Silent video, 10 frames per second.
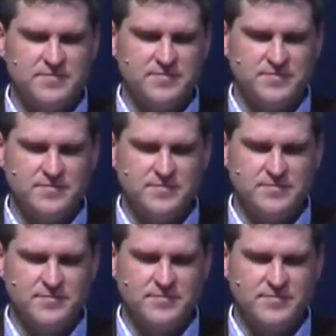
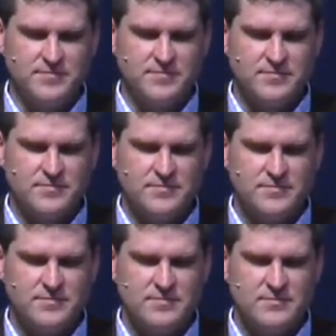
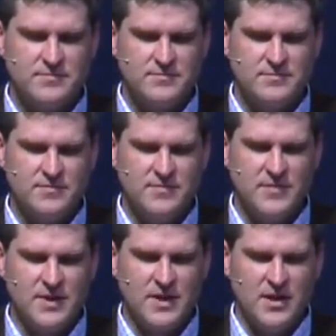
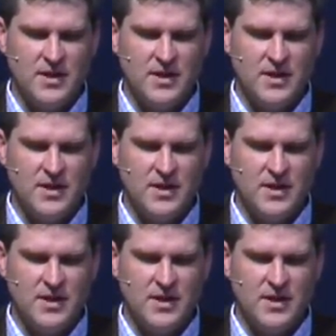Nothing is said.